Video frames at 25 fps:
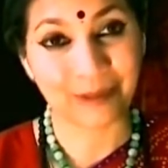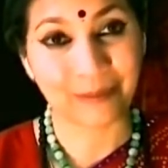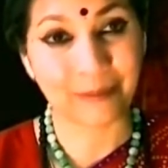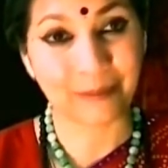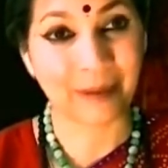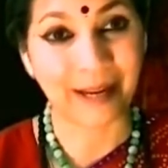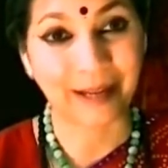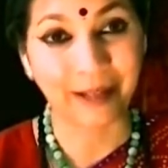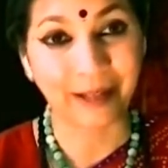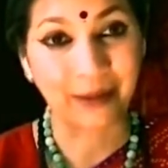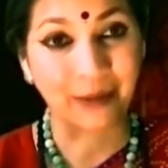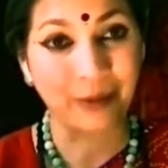a
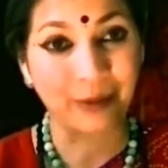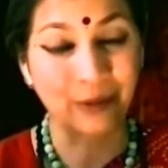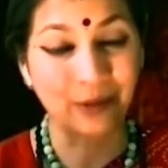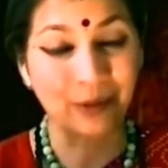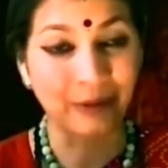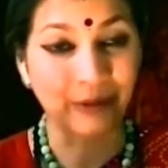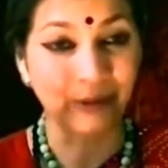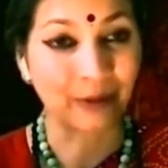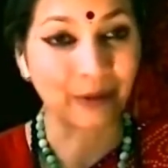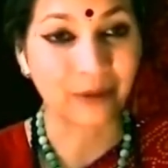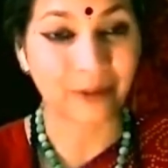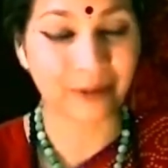mango
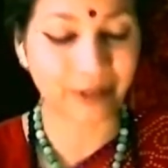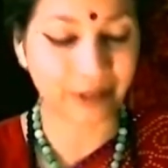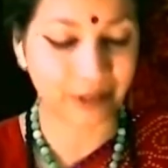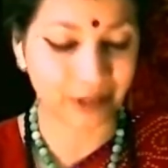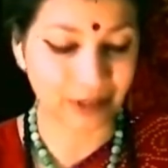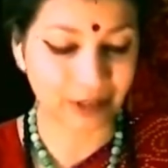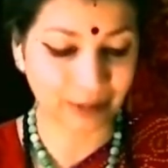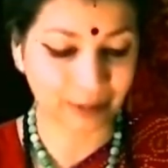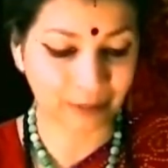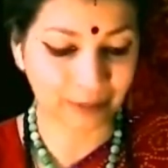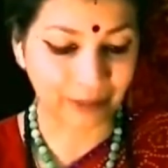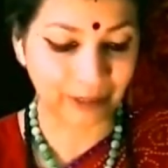or
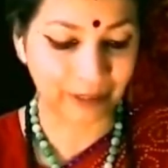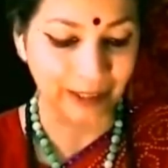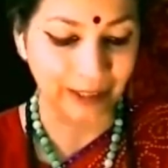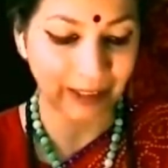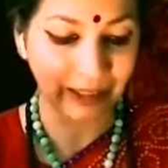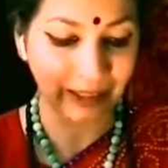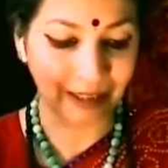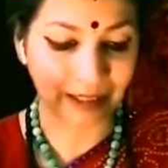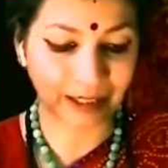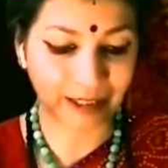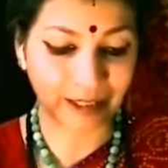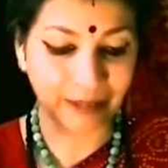orange,
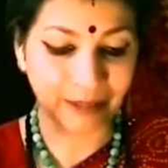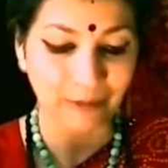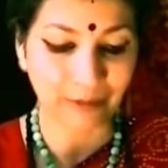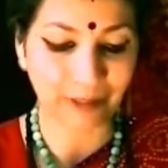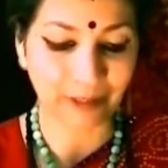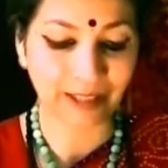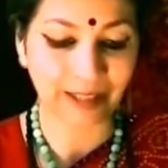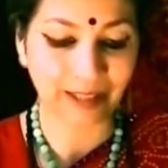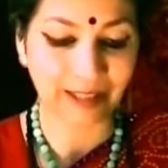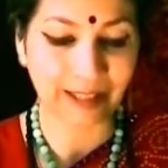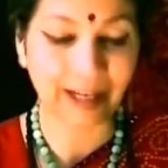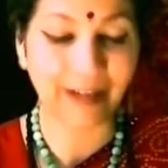something, and he
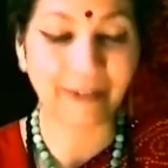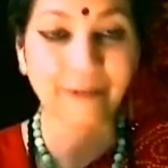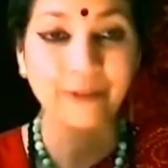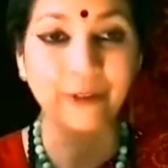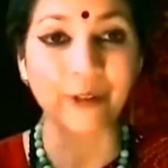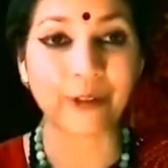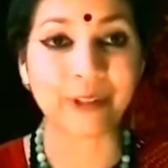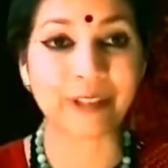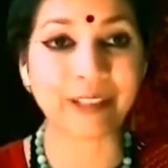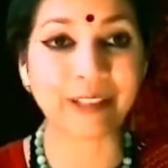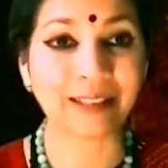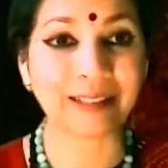went
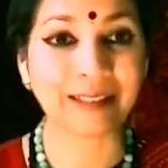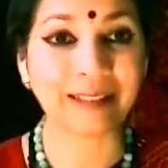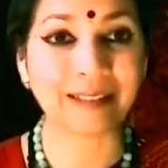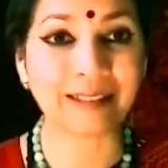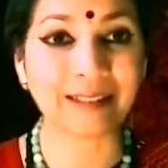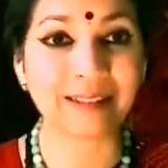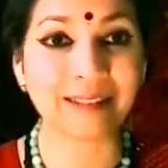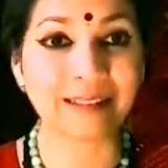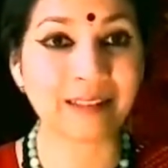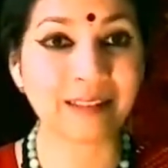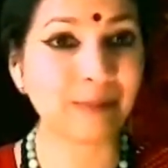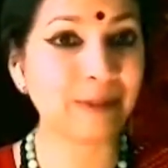after it.
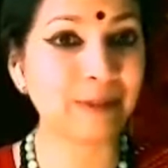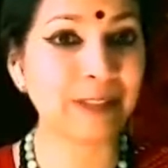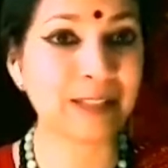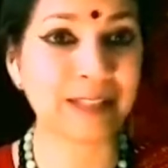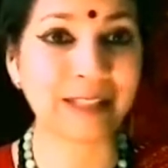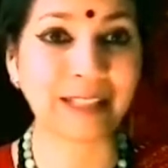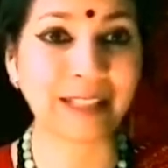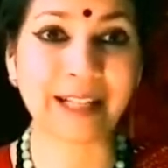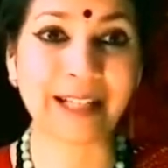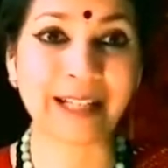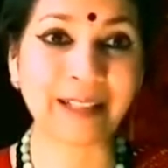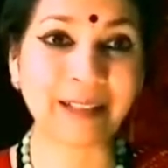He
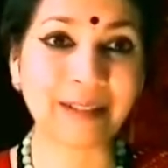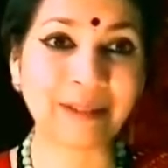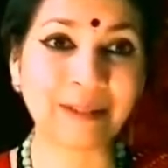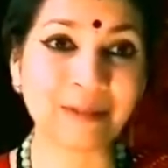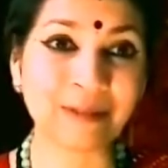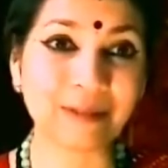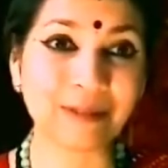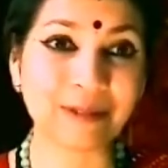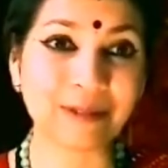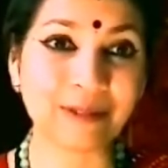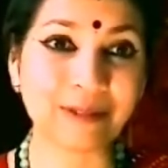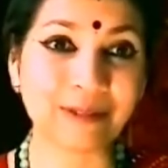was like,
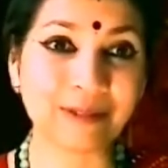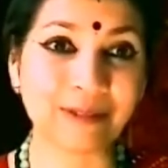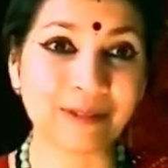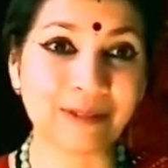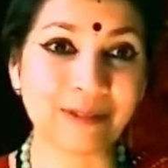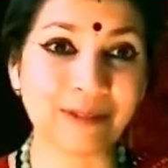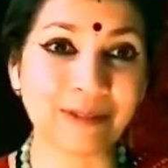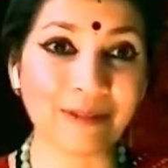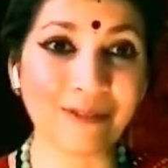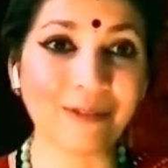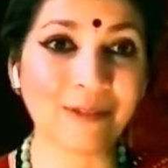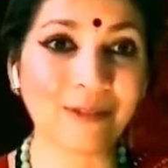
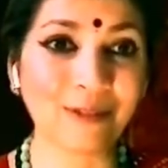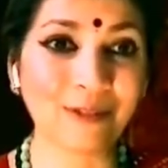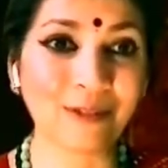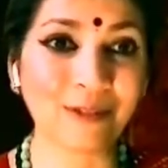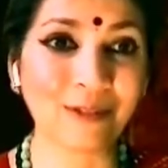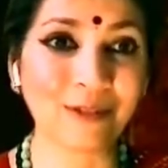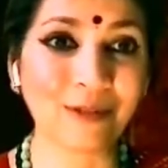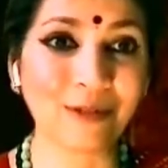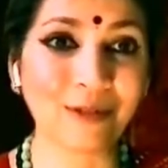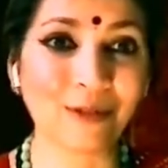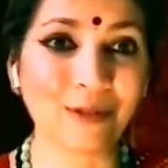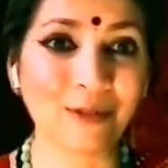
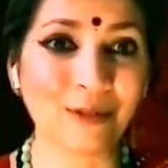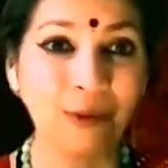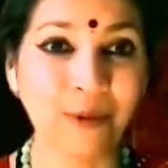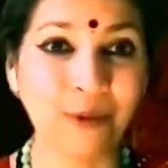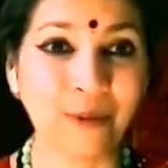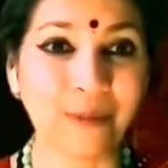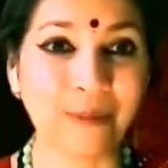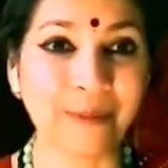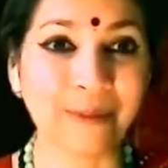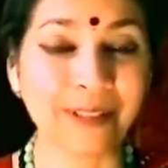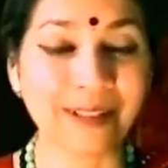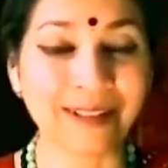
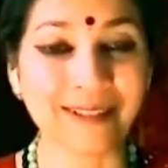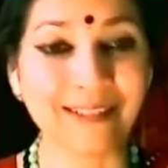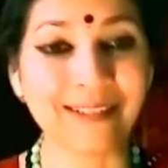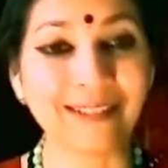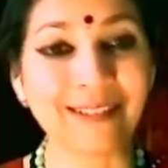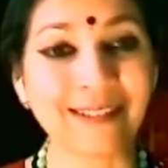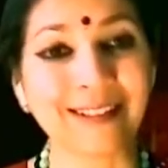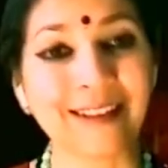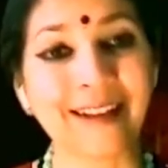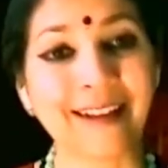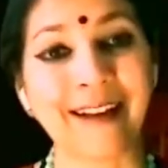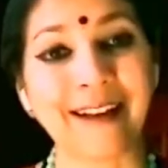zoom into
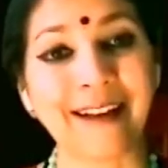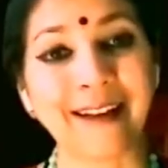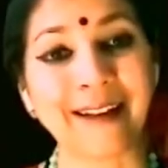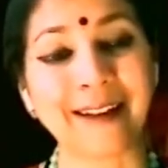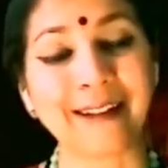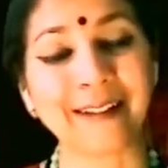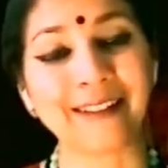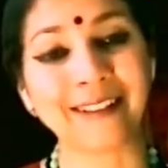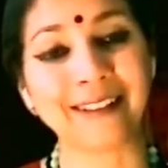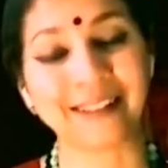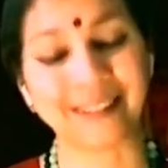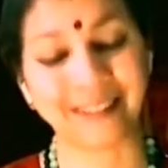the
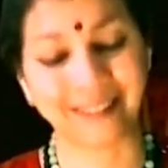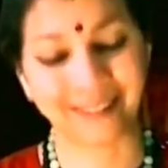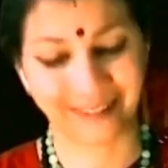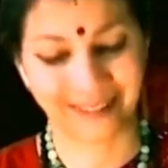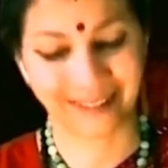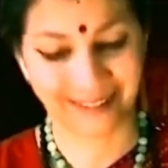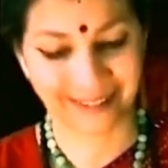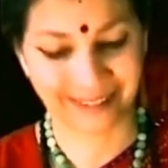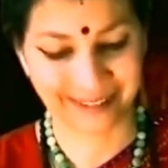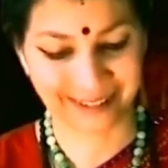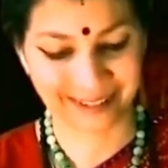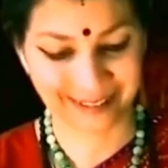sky
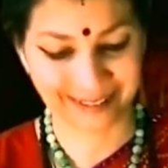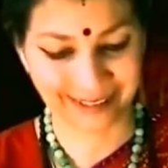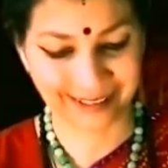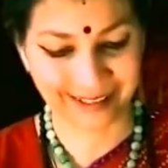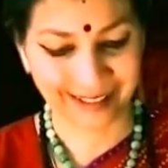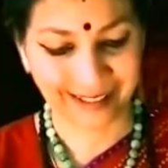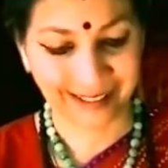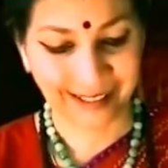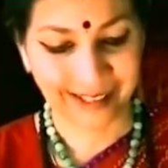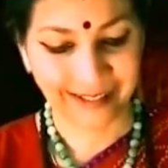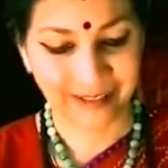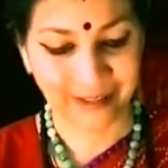
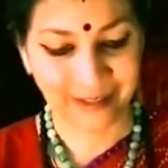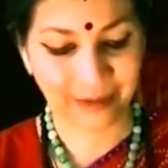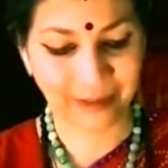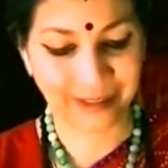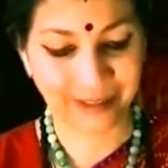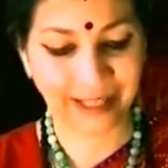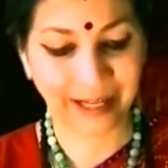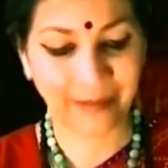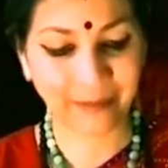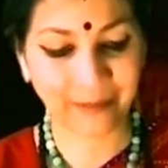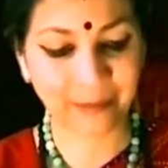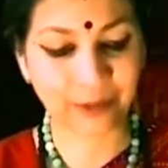to
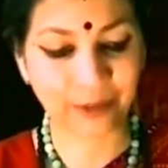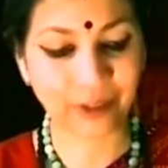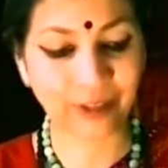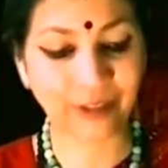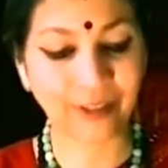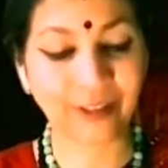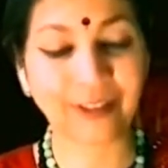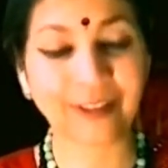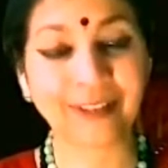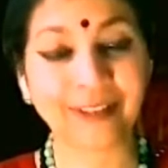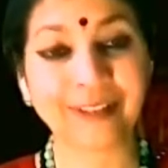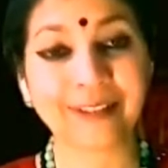
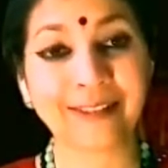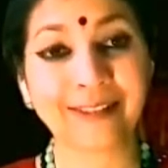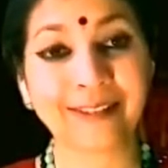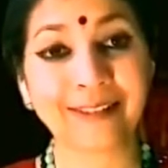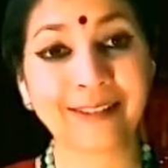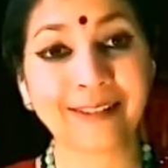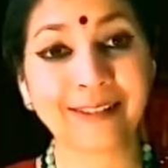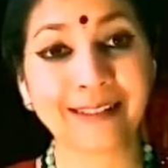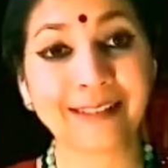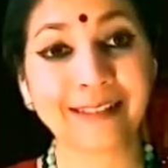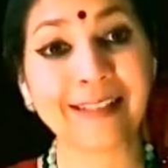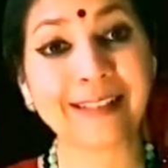capture
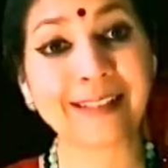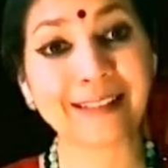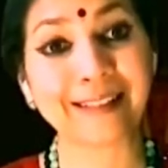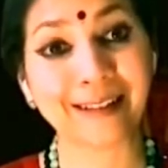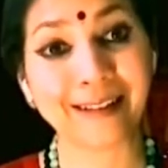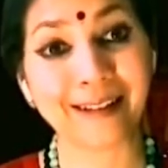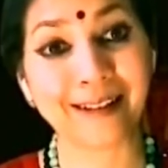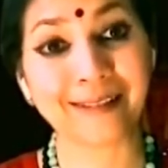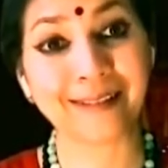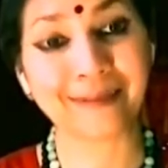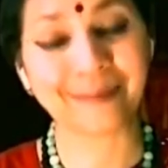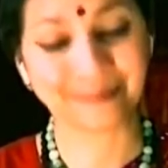the
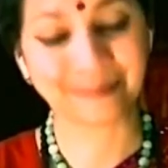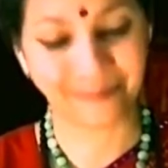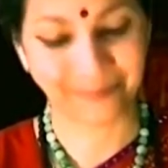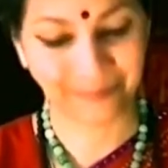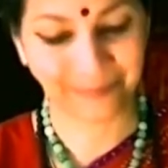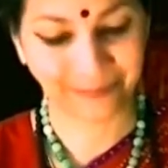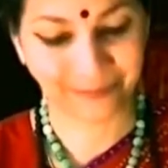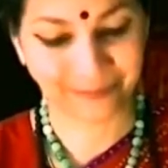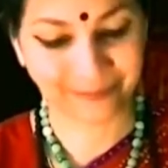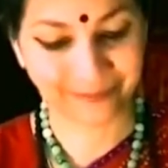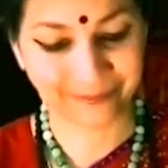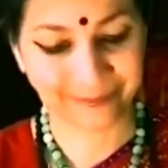sun.
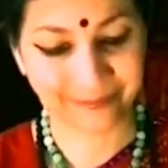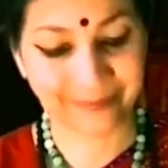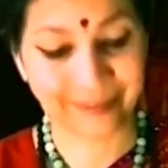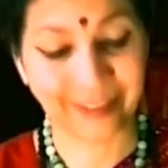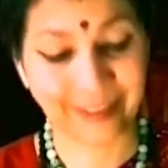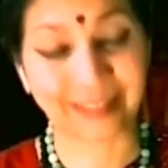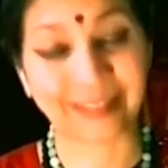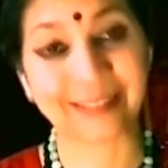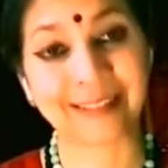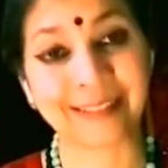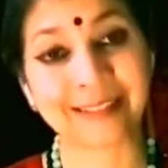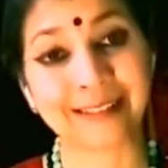
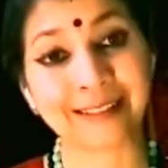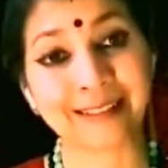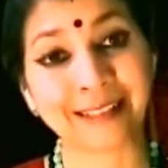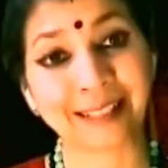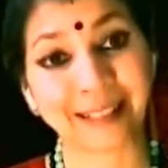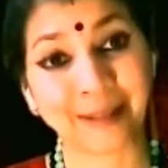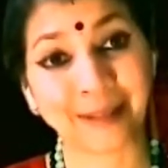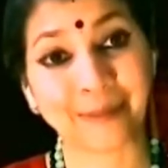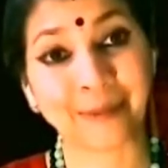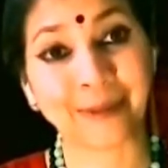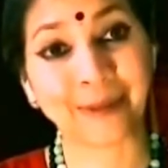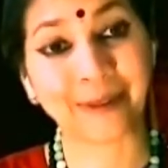
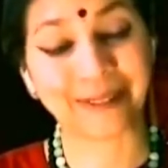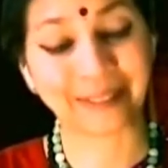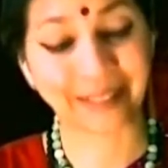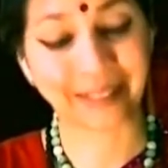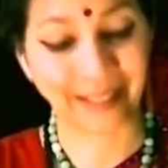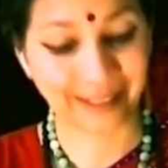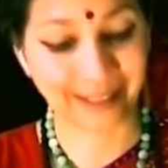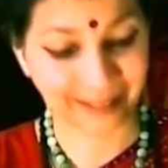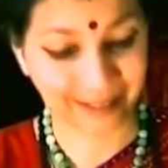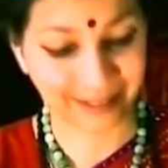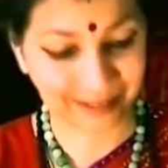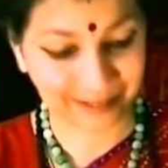Think about
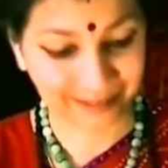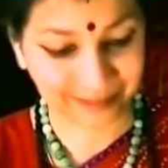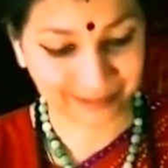that.